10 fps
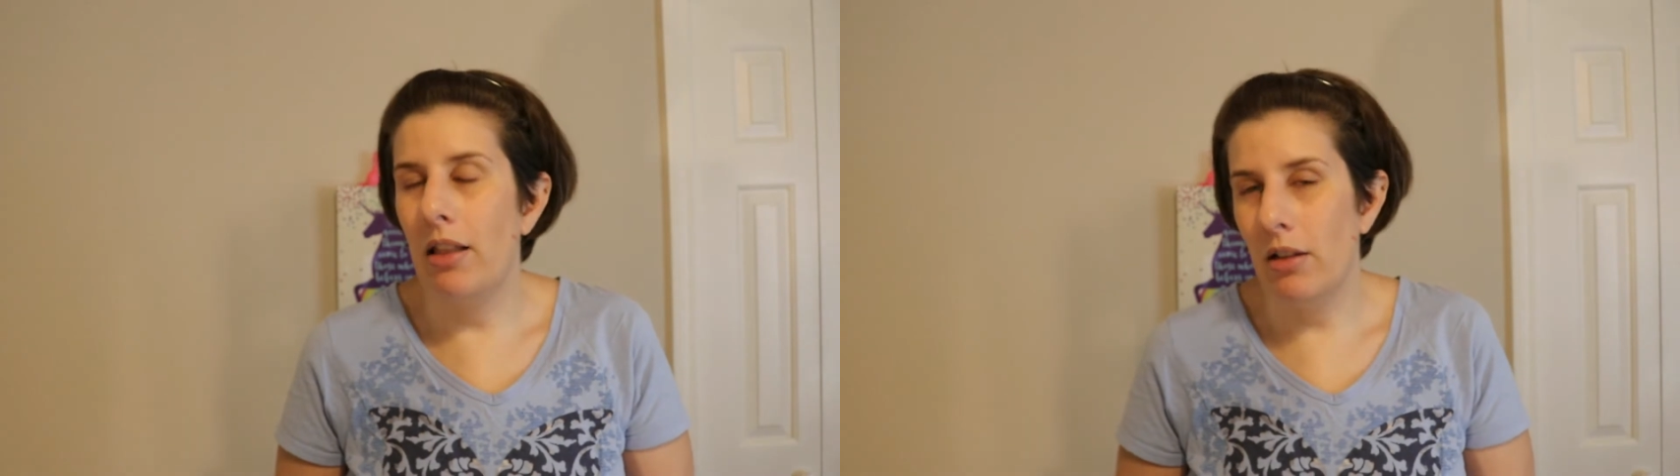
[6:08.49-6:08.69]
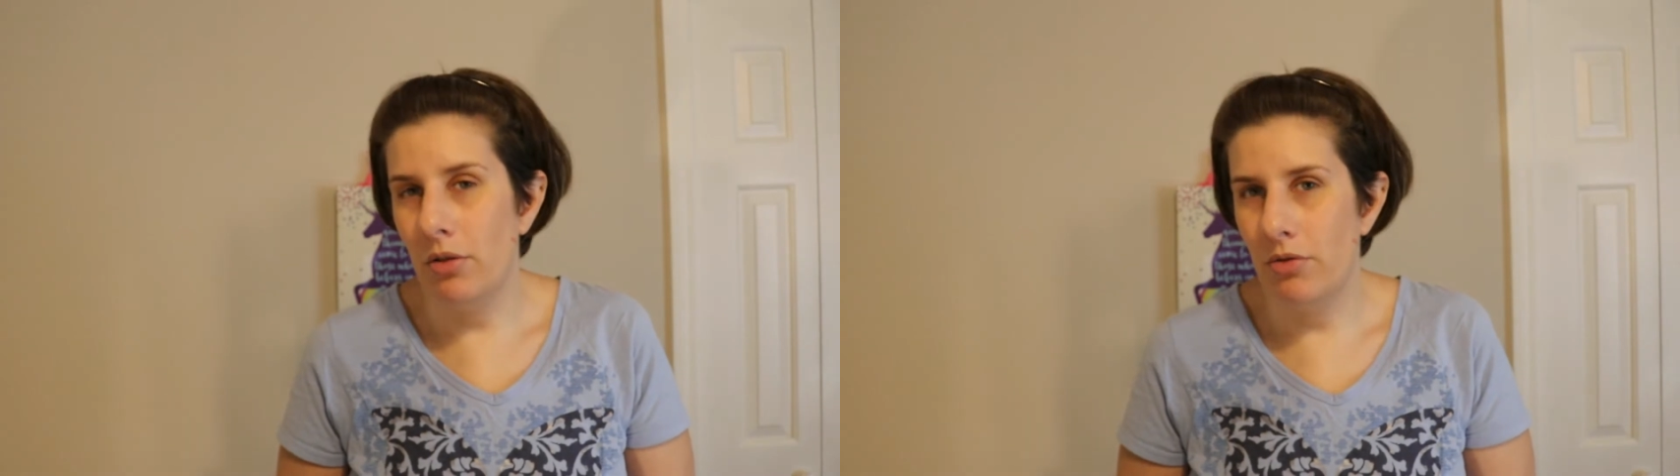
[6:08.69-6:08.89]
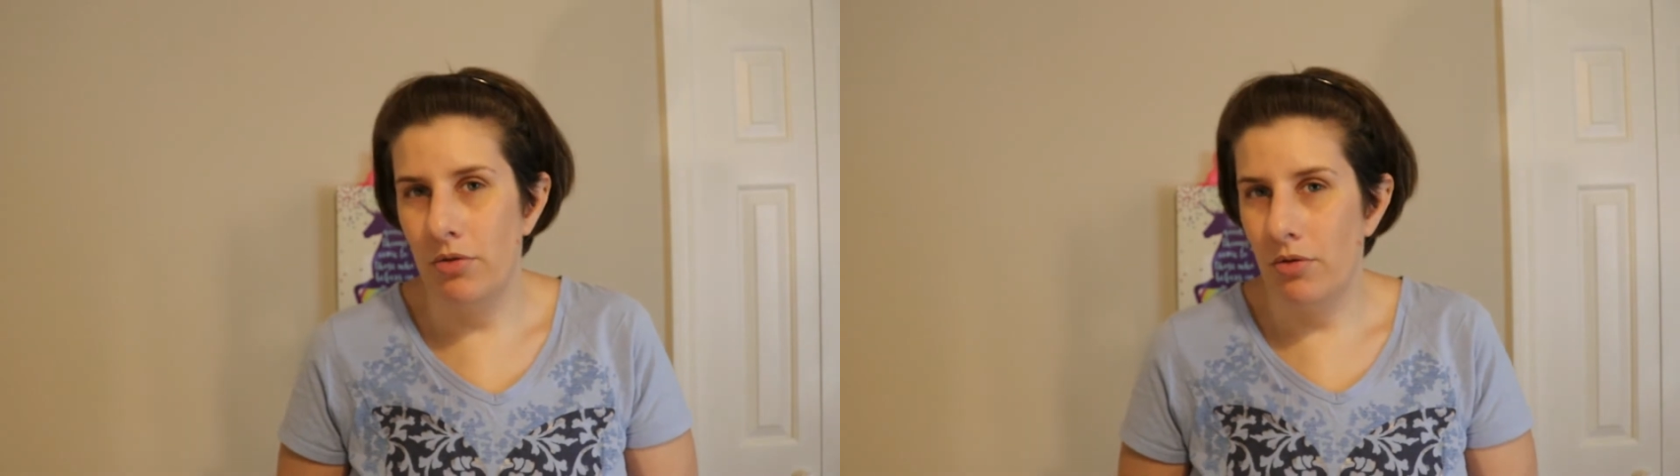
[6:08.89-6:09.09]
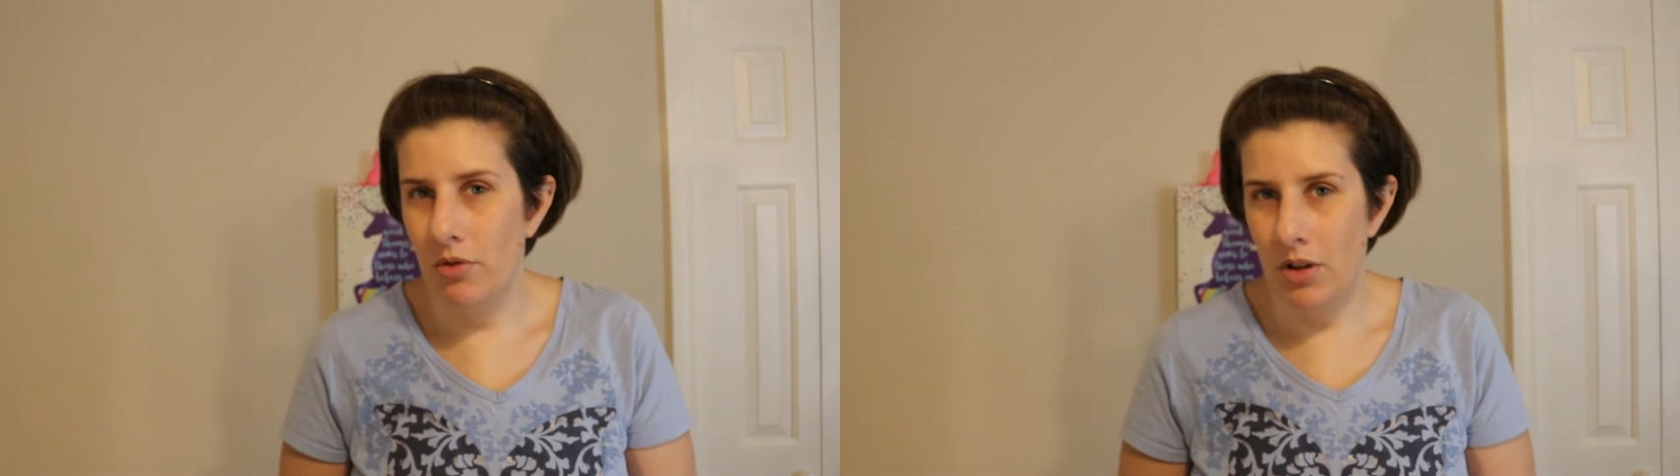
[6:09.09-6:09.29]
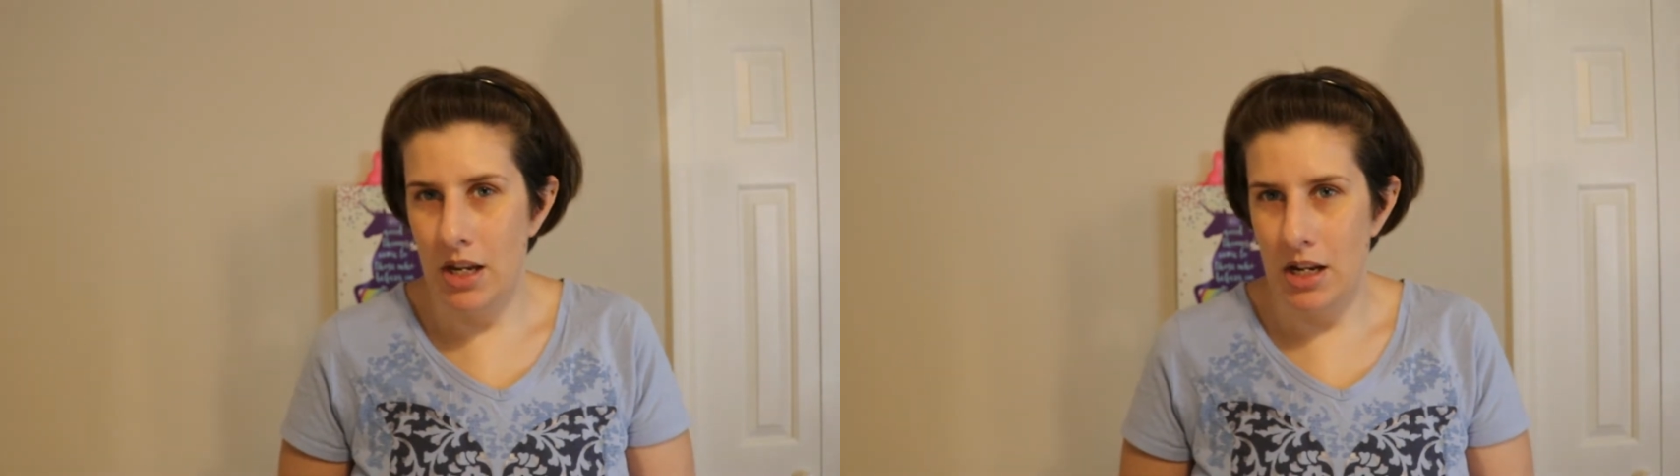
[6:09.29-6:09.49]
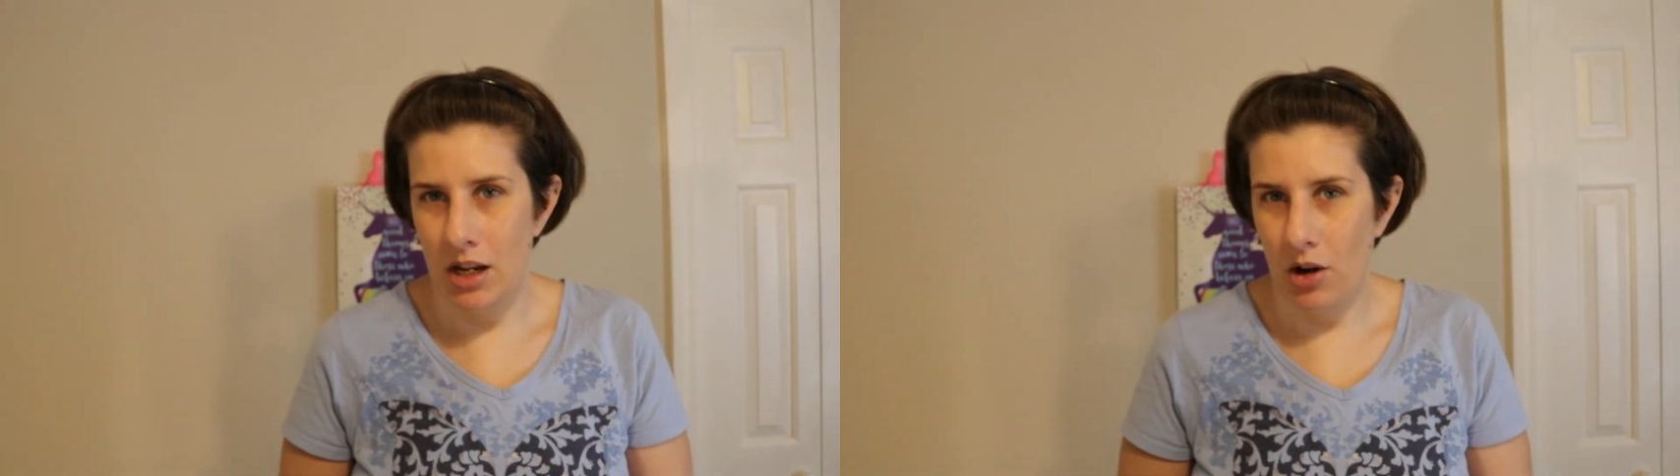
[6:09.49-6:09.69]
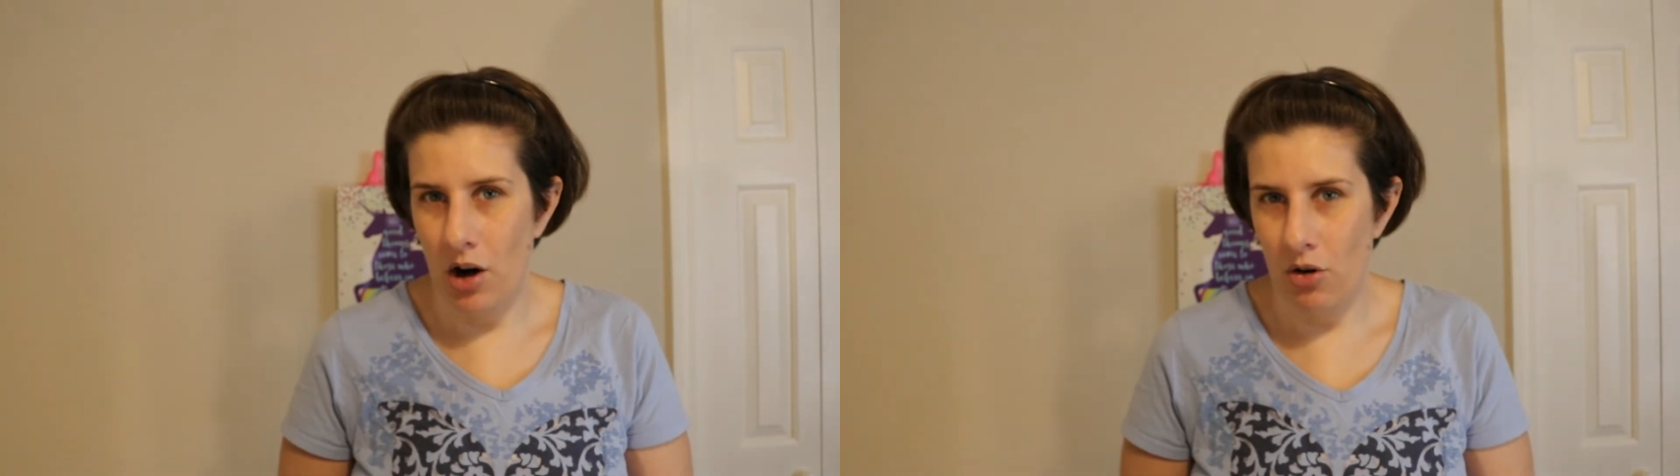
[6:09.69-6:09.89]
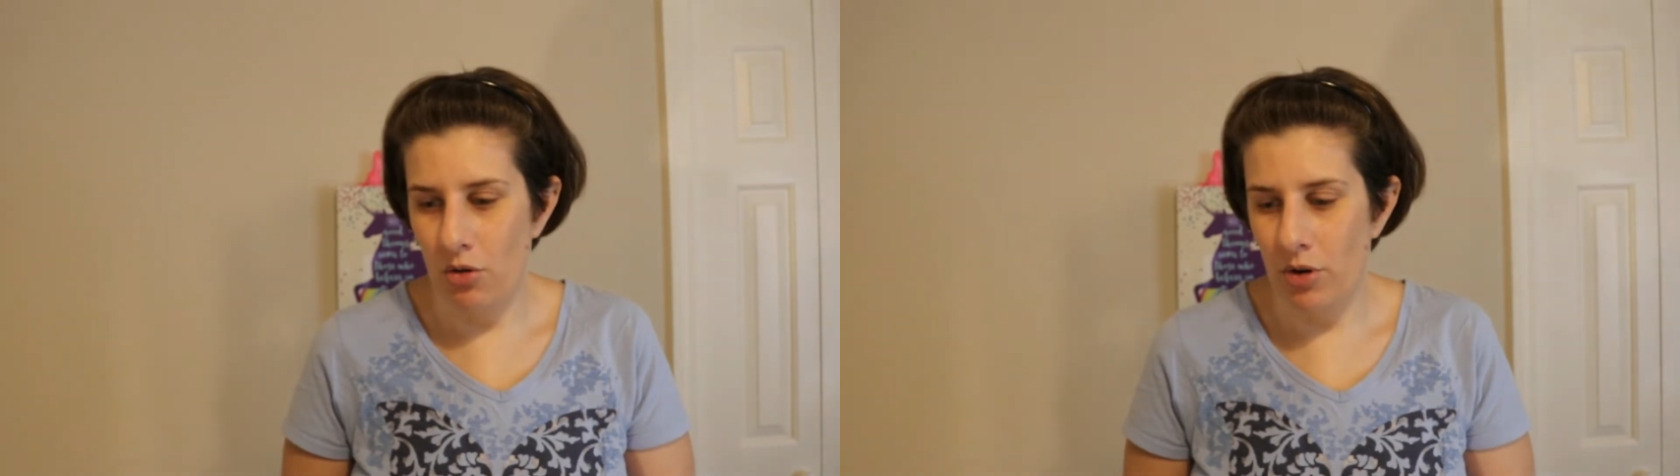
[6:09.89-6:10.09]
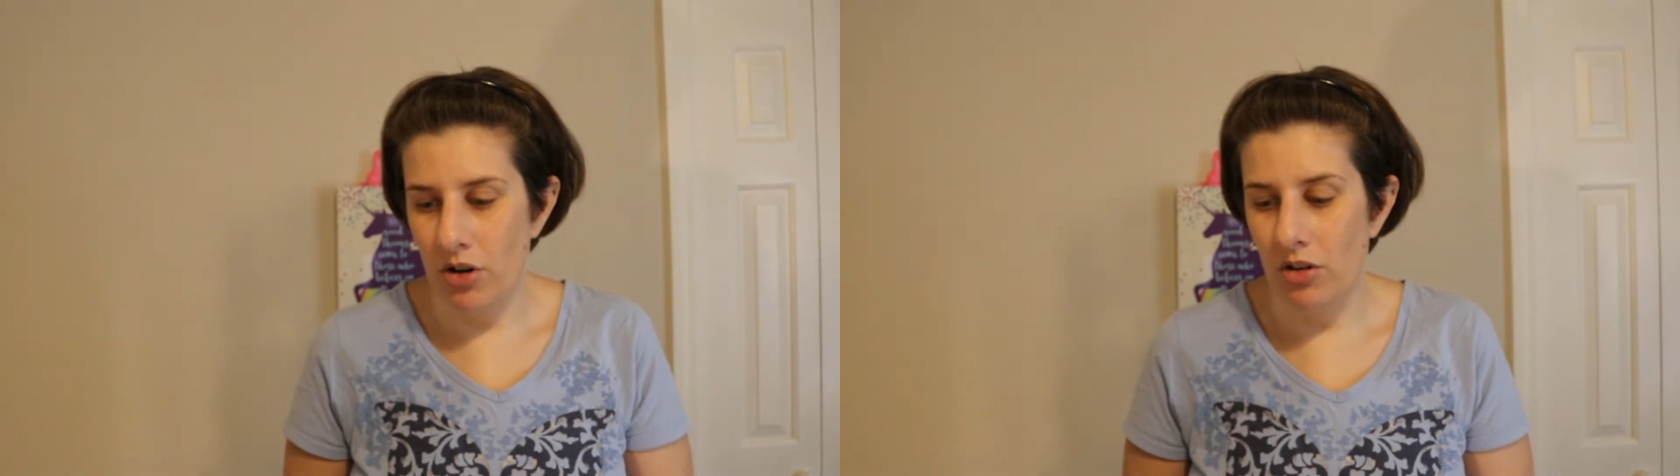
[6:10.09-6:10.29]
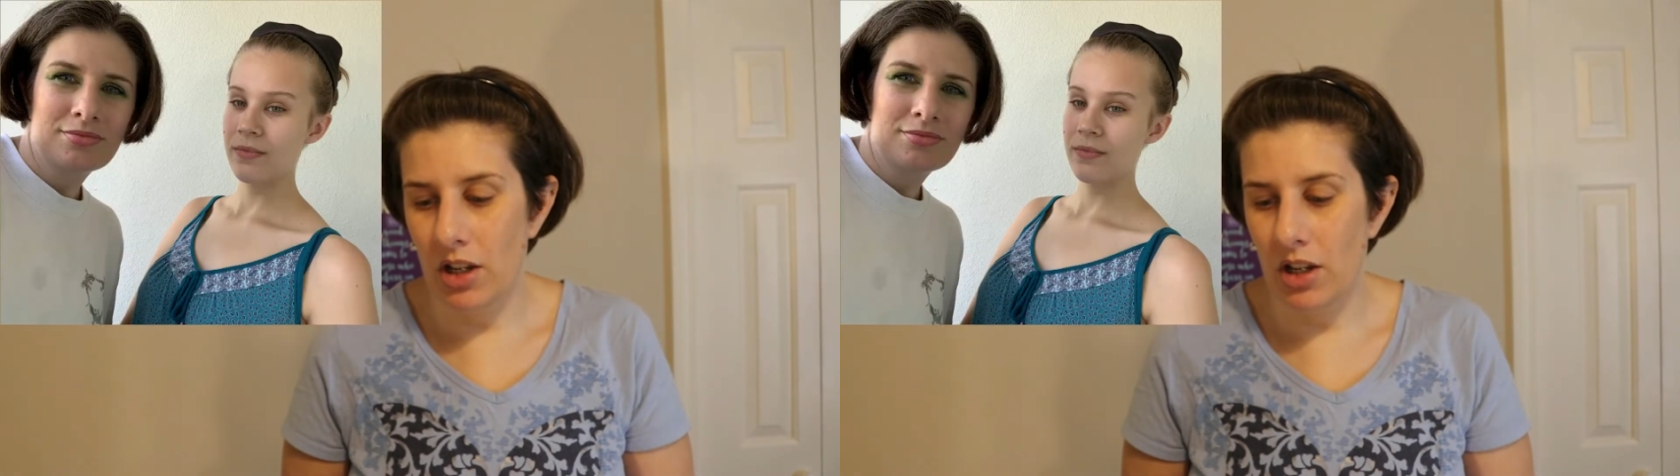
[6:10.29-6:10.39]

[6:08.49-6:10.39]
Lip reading: love eating at Cracker Barrel,